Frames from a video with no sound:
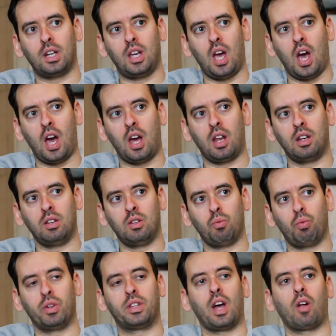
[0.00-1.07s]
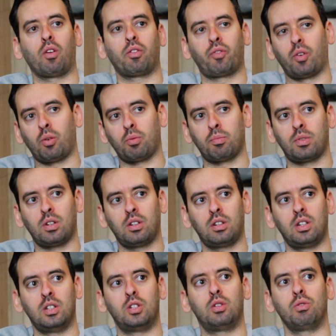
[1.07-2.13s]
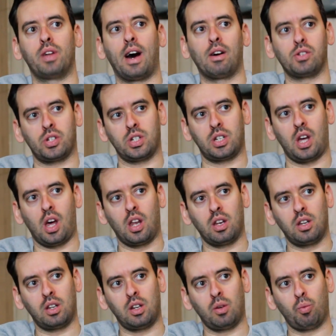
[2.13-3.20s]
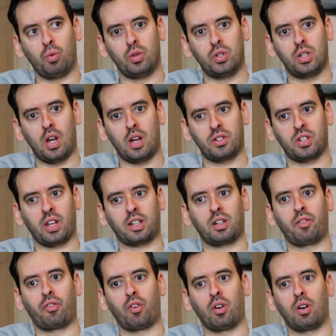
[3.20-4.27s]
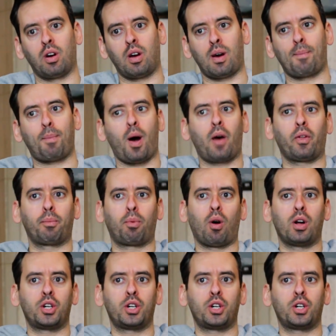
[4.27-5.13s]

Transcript: began with telefilm in 2010. It was selected for a pilot